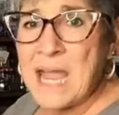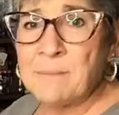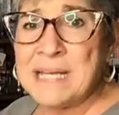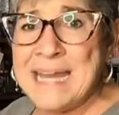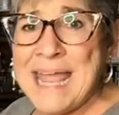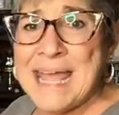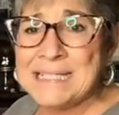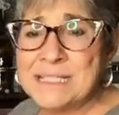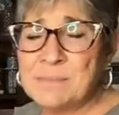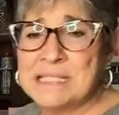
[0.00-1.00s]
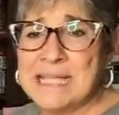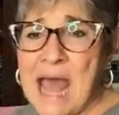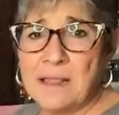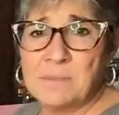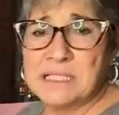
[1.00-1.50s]
I'm going to add some
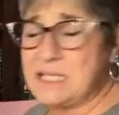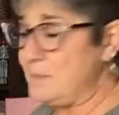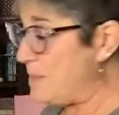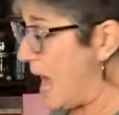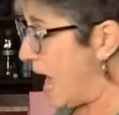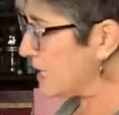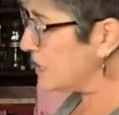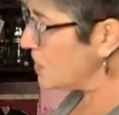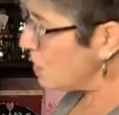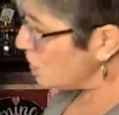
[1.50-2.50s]
scallops to the back.